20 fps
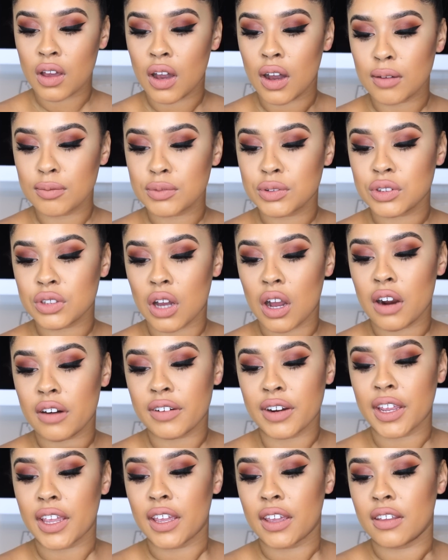I'm
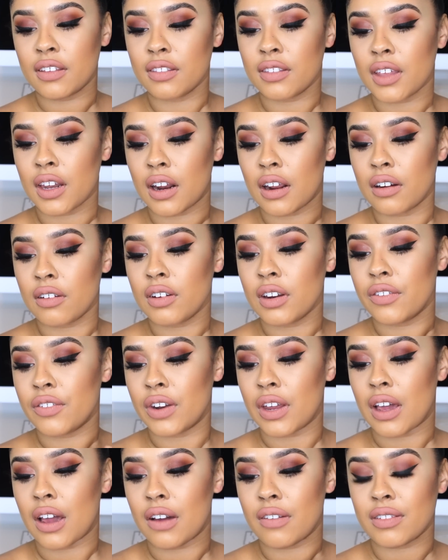sorry that I don't
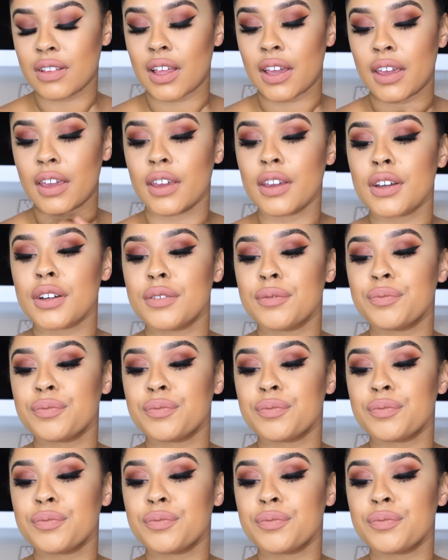even have like